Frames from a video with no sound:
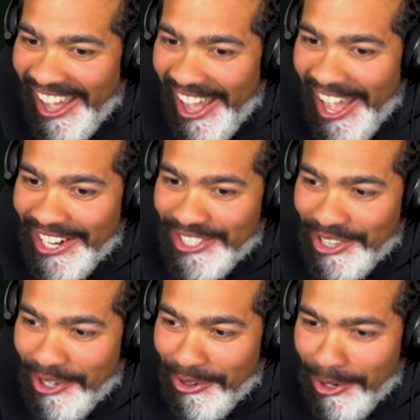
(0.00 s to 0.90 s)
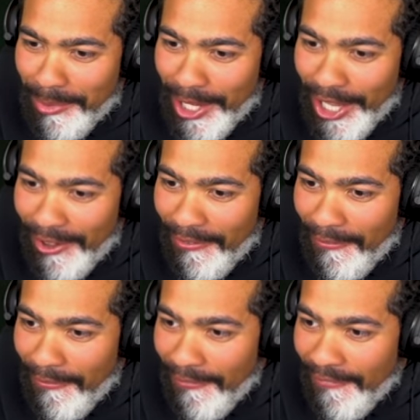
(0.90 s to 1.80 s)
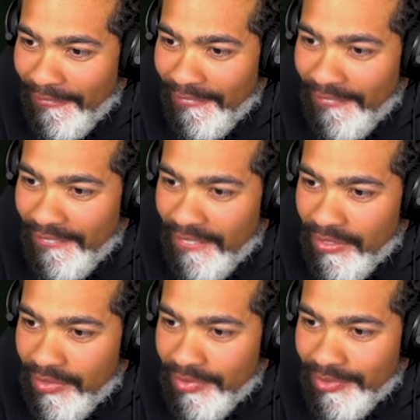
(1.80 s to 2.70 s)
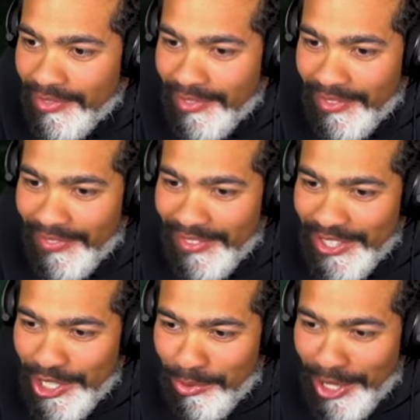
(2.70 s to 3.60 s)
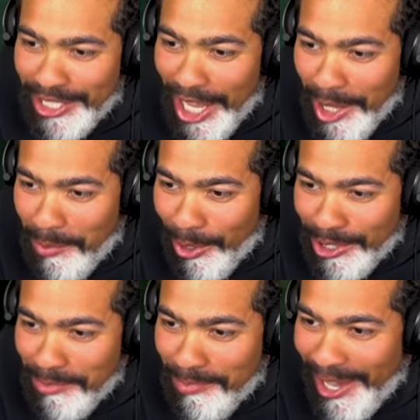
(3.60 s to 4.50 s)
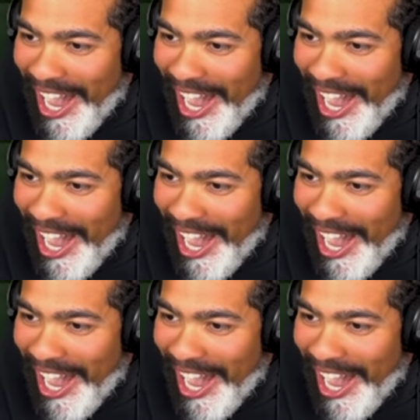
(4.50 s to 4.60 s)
Actually horrible. Did you really teleport to me?